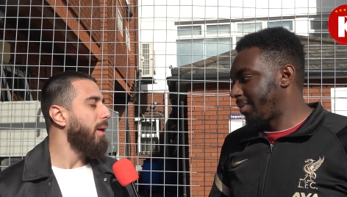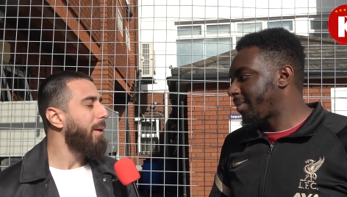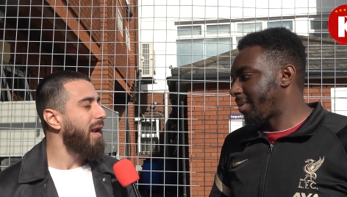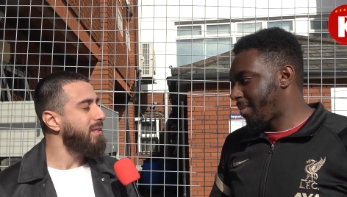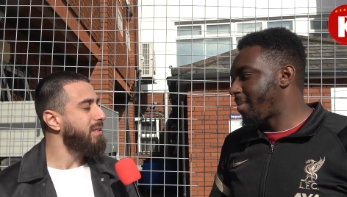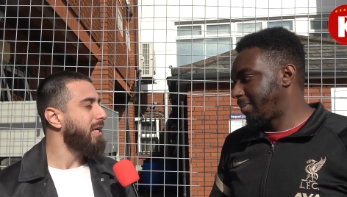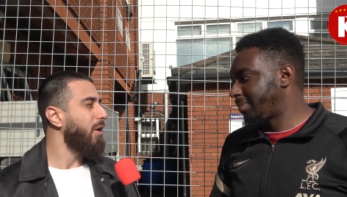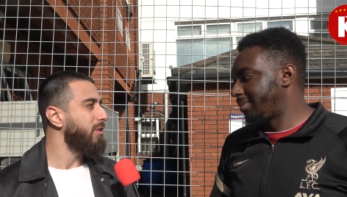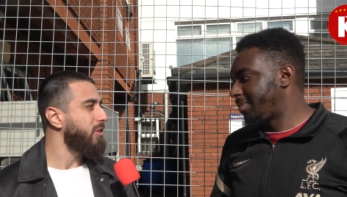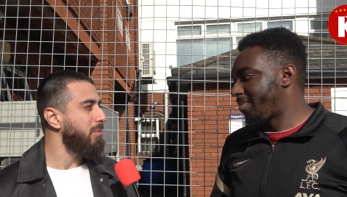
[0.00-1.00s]
Speaker 1: It balances
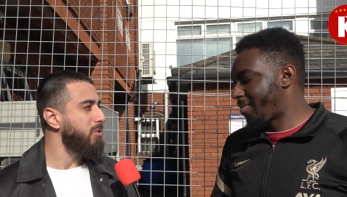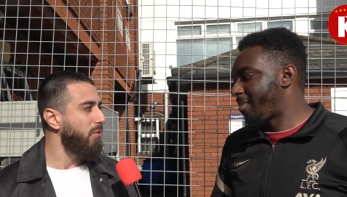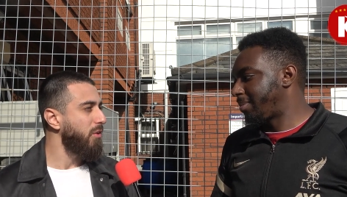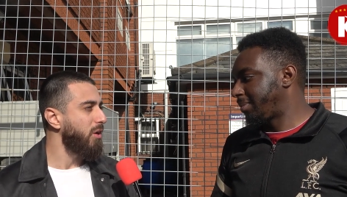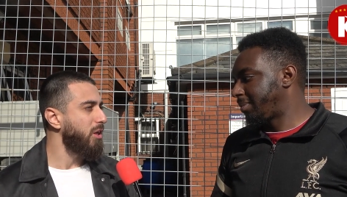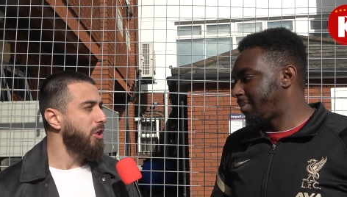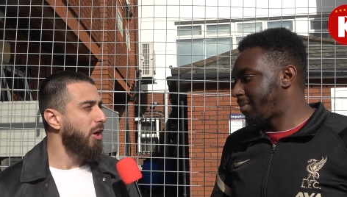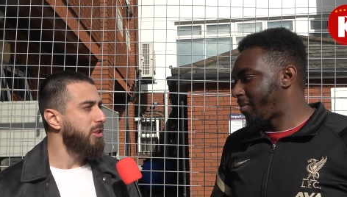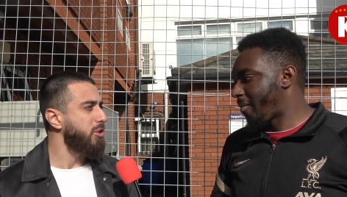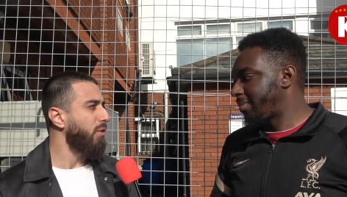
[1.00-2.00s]
out in terms of you know the
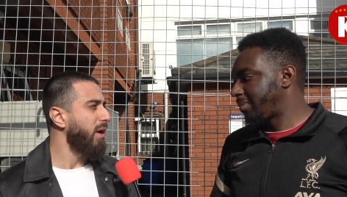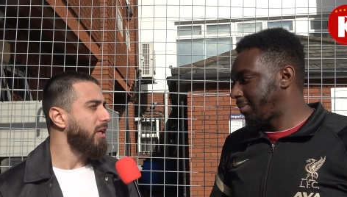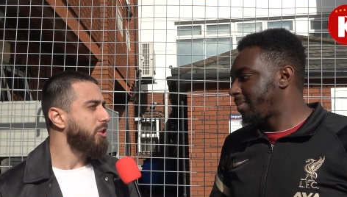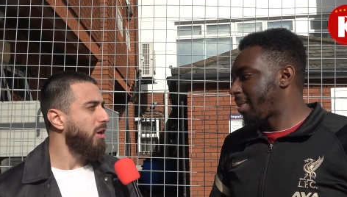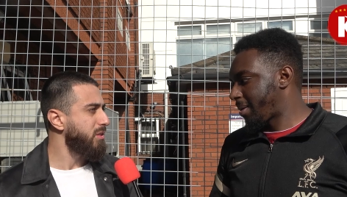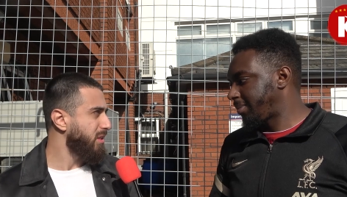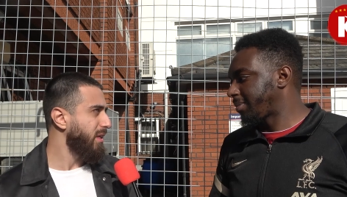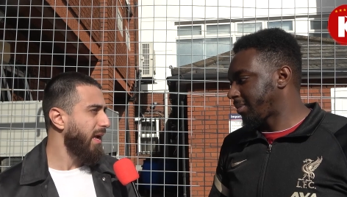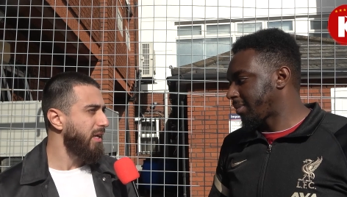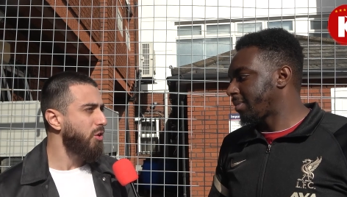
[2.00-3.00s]
chances created, chances
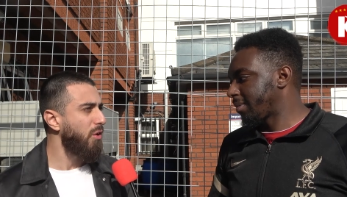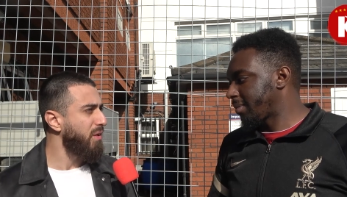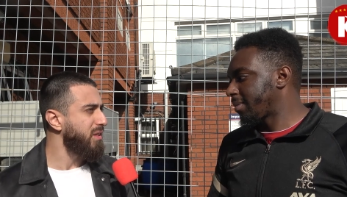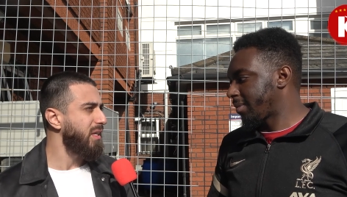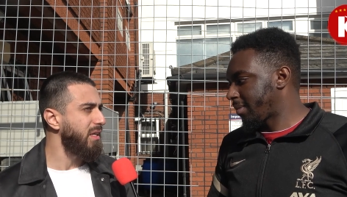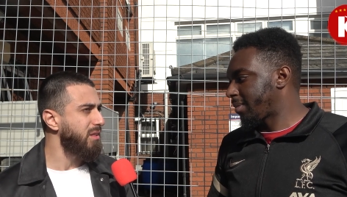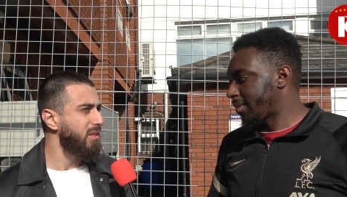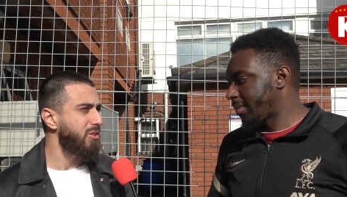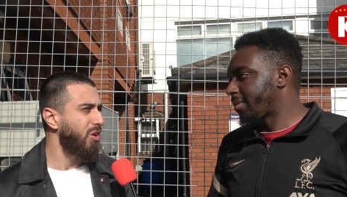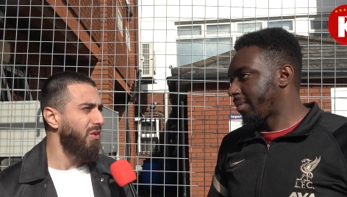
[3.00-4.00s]
against over the
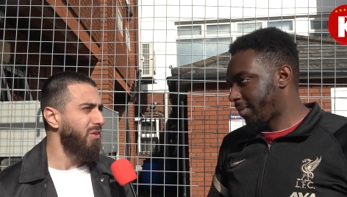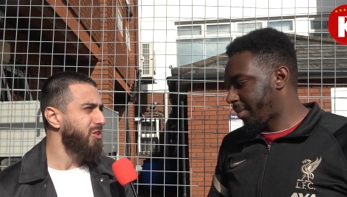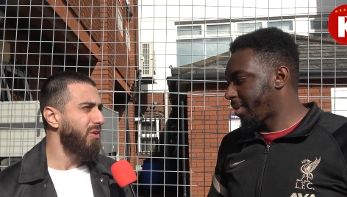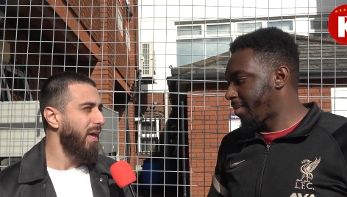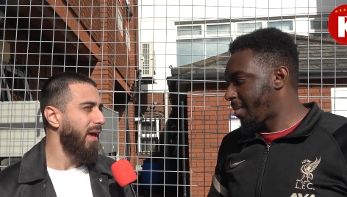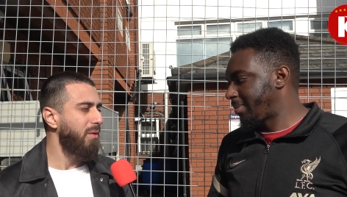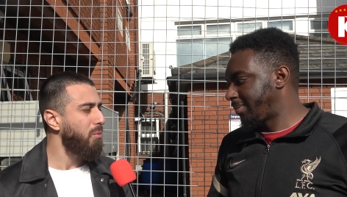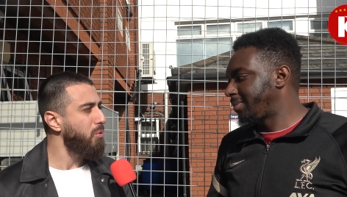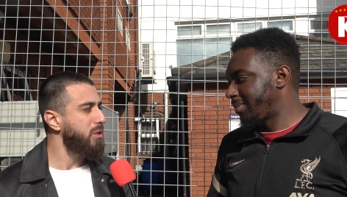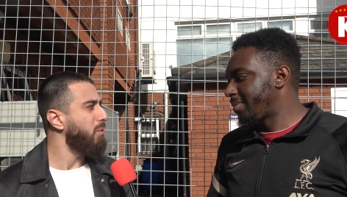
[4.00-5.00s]
season. So so yeah,
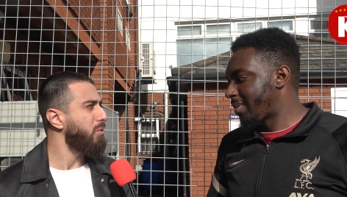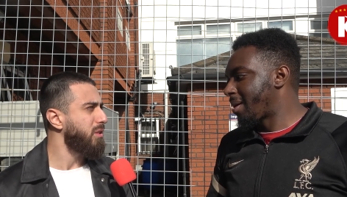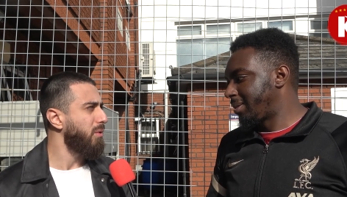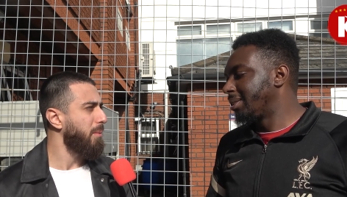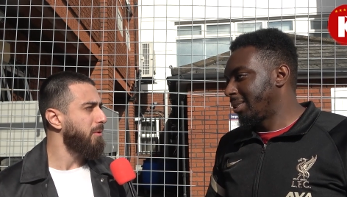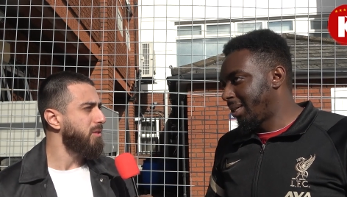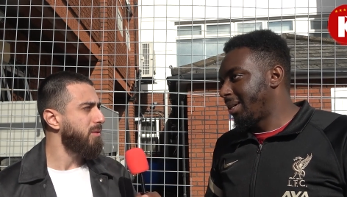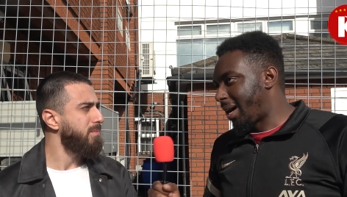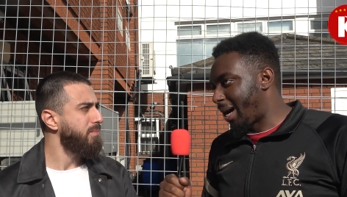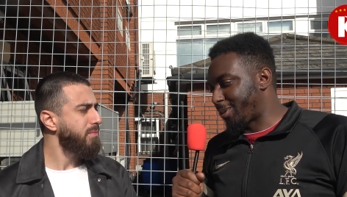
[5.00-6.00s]
we'll see. We'll see what happens.
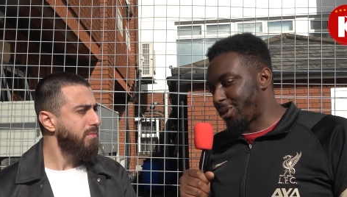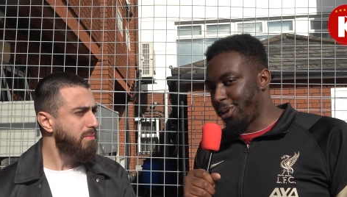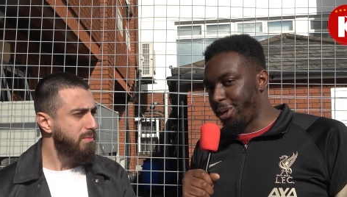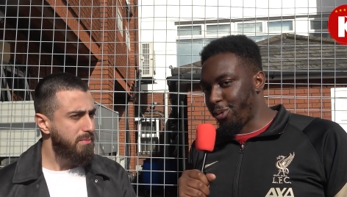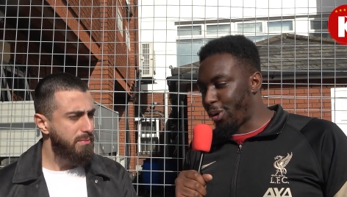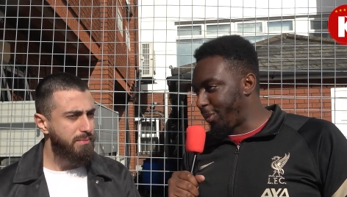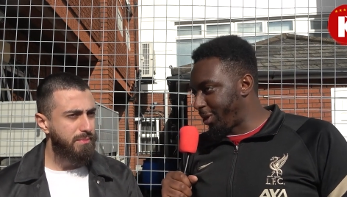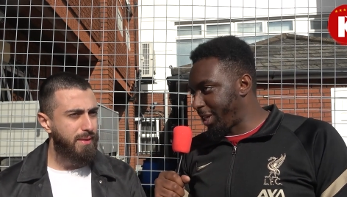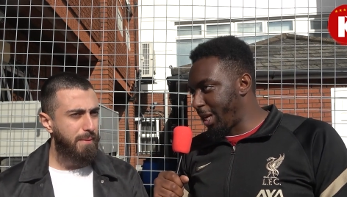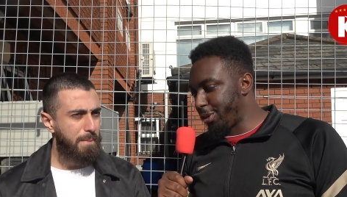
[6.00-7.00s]
Speaker 2: Absolutely. Well, I'm not
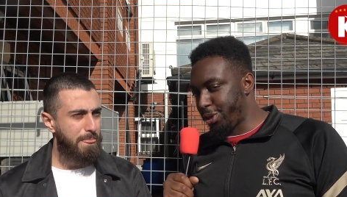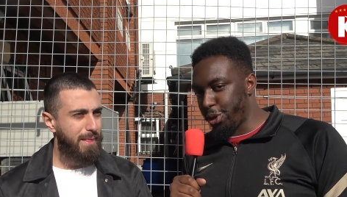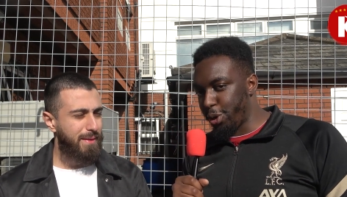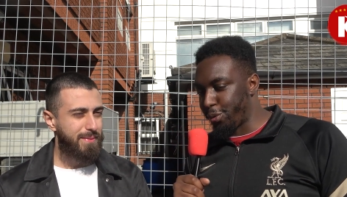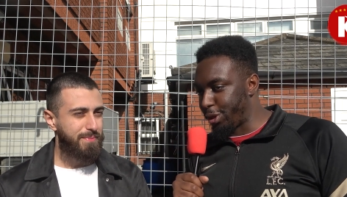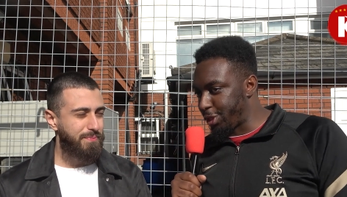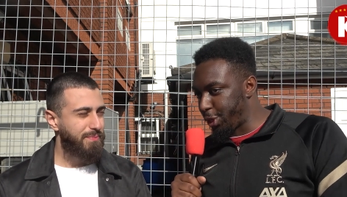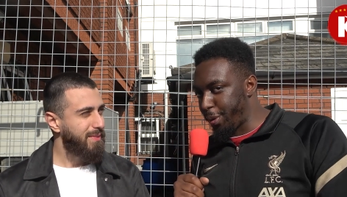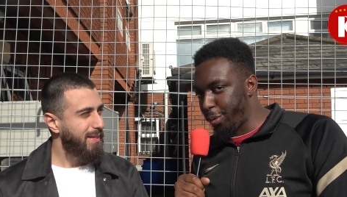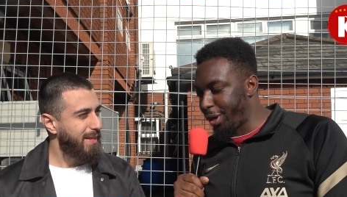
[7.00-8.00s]
going to keep you too long, bro. Tell
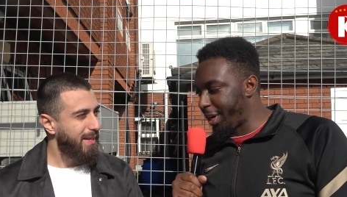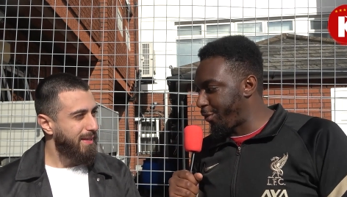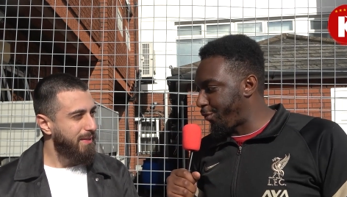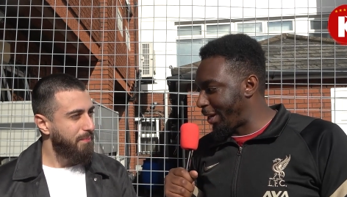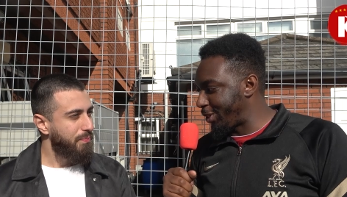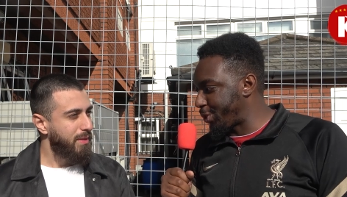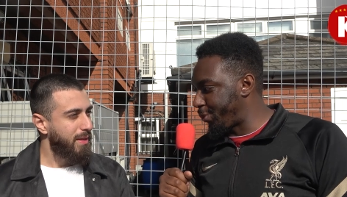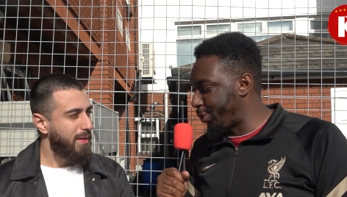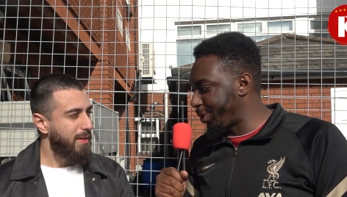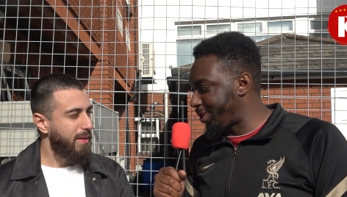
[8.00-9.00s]
the people where they can find and
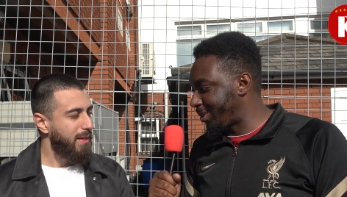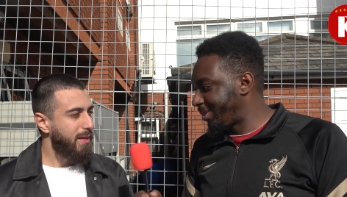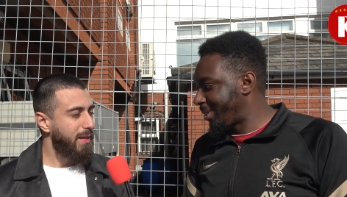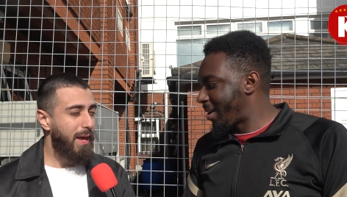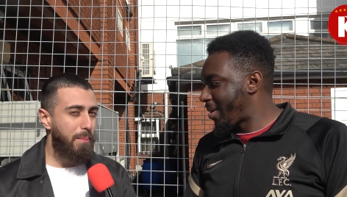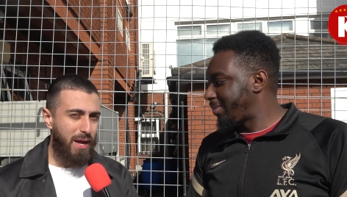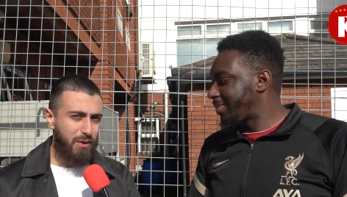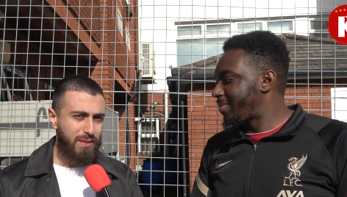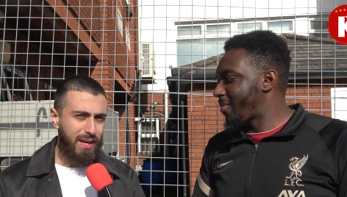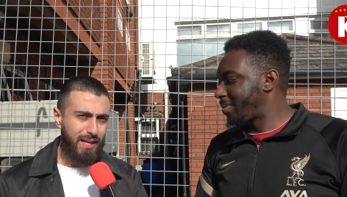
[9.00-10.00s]
support you.
Speaker 1: Yeah, back
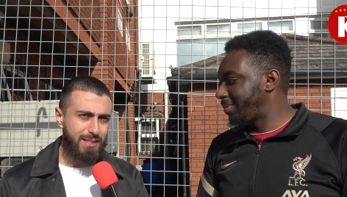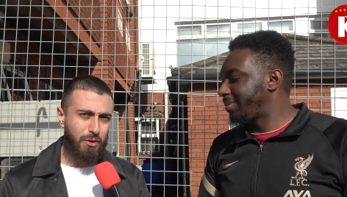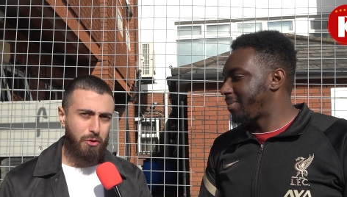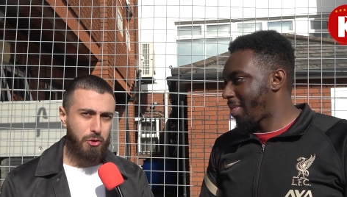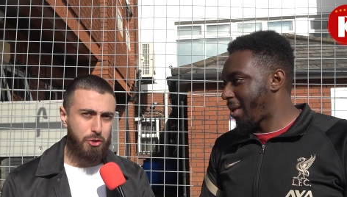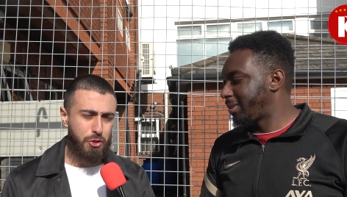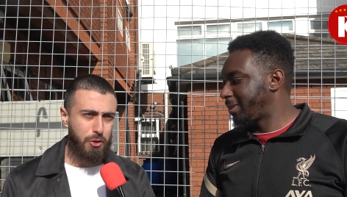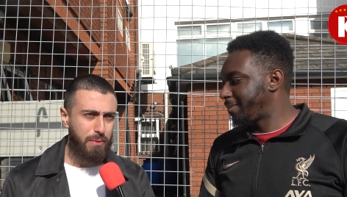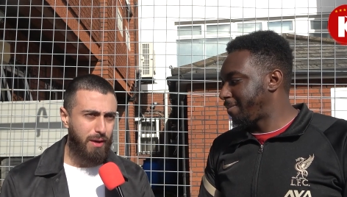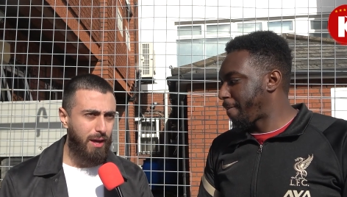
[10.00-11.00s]
of the nest on
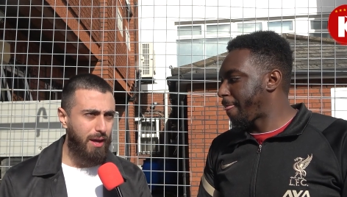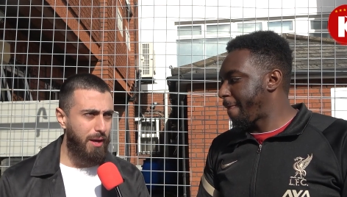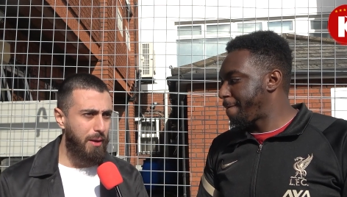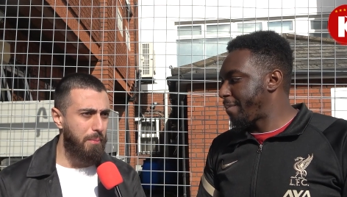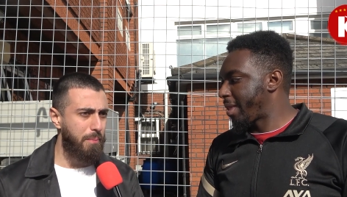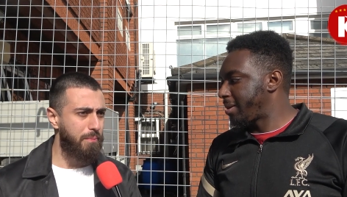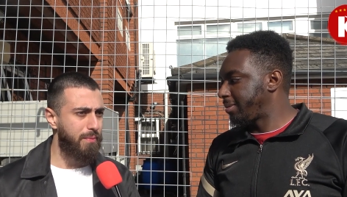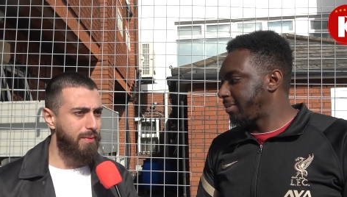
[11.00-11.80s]
YouTube. Um,